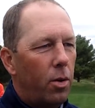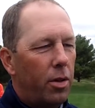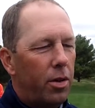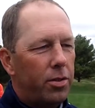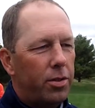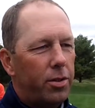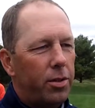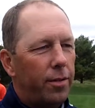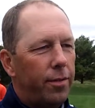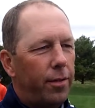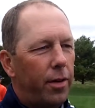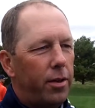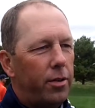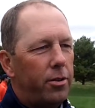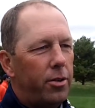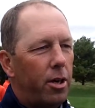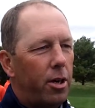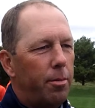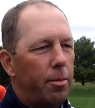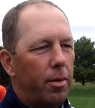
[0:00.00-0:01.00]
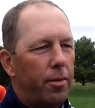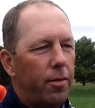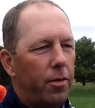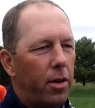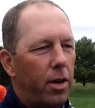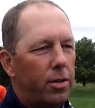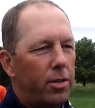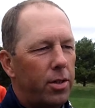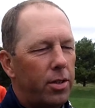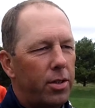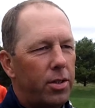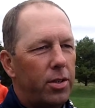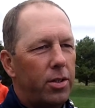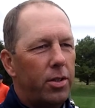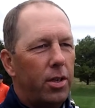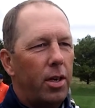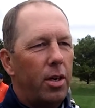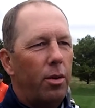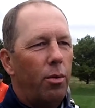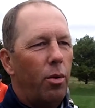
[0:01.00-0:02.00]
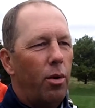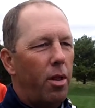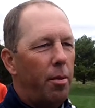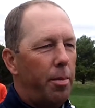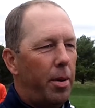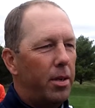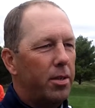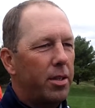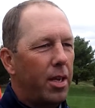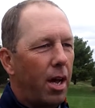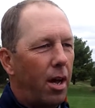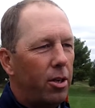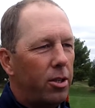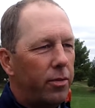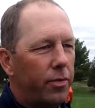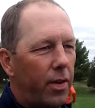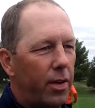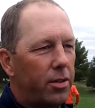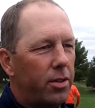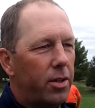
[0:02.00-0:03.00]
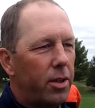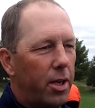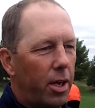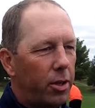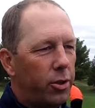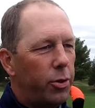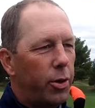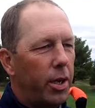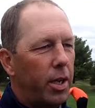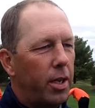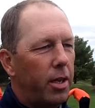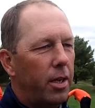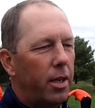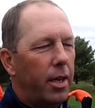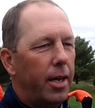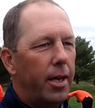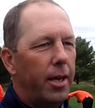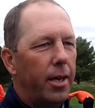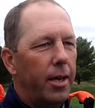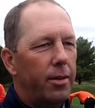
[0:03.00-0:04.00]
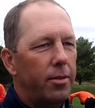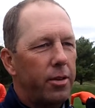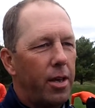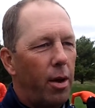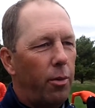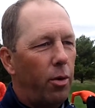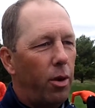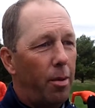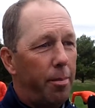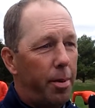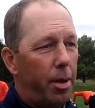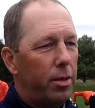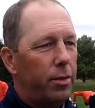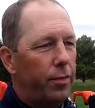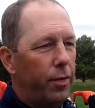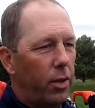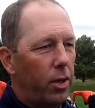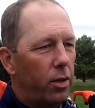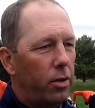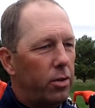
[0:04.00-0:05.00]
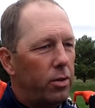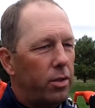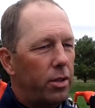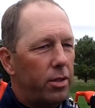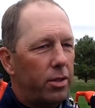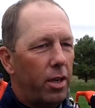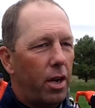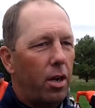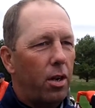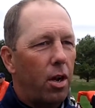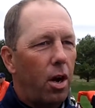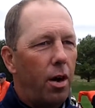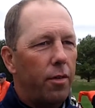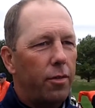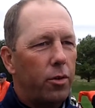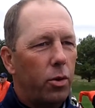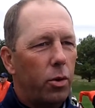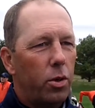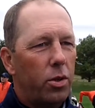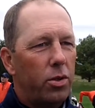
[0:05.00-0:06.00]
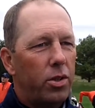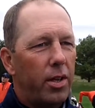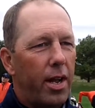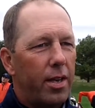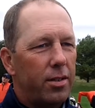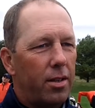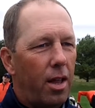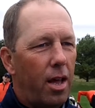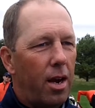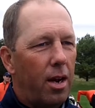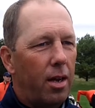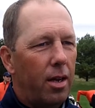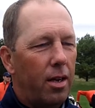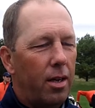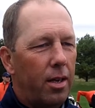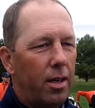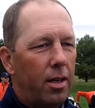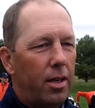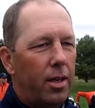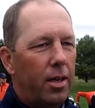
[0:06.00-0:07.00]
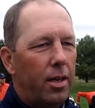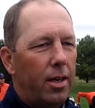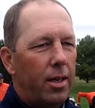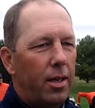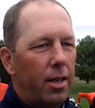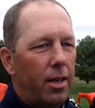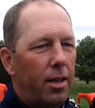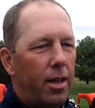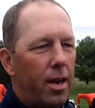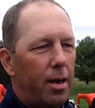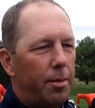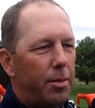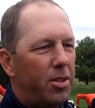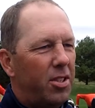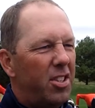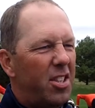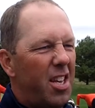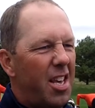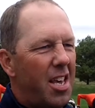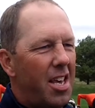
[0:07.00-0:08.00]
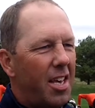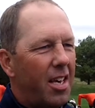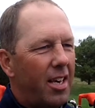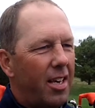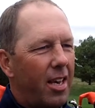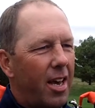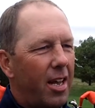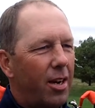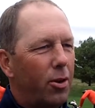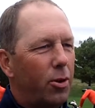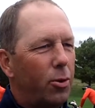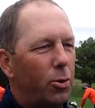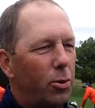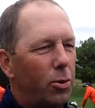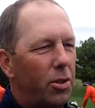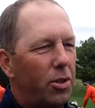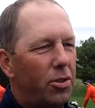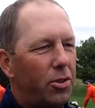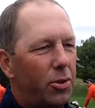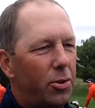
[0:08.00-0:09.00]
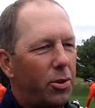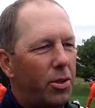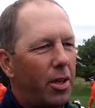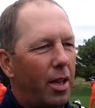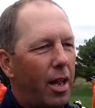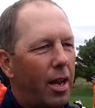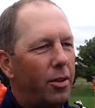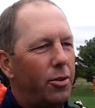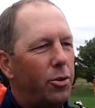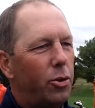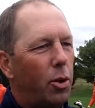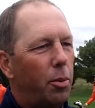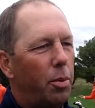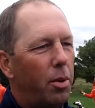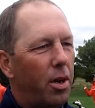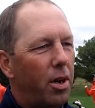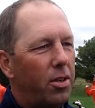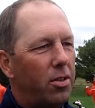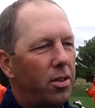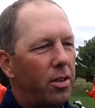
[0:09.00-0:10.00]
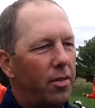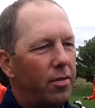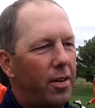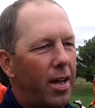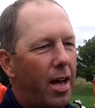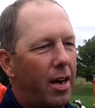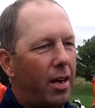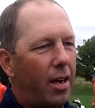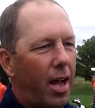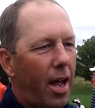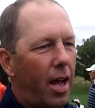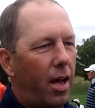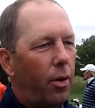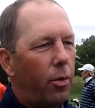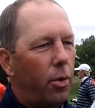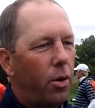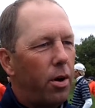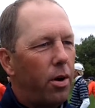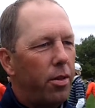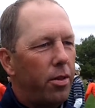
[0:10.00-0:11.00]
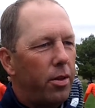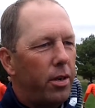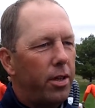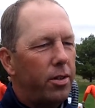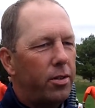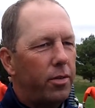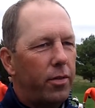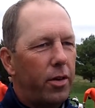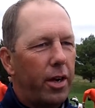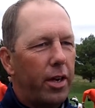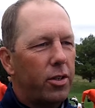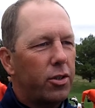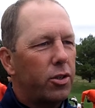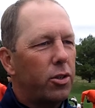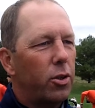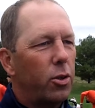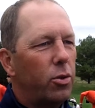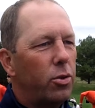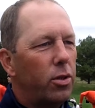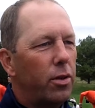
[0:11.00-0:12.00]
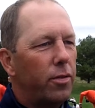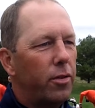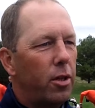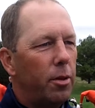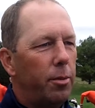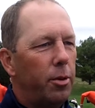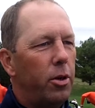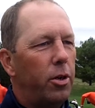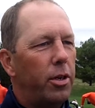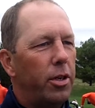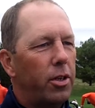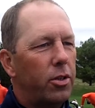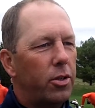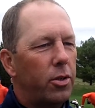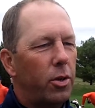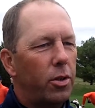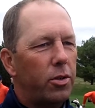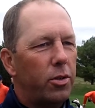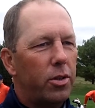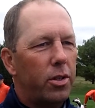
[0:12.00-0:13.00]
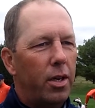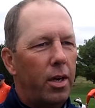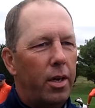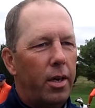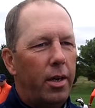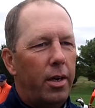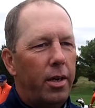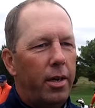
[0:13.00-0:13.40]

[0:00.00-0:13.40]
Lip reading: Well, this is a fun tournament for us. This is one of the best college events in the country, and it's got one of the best fields, and it's on a golf course that has a lot of mystique, kind of coolness to it. A lot of tour players live down at Isleworth, and it's a very exclusive community. So it's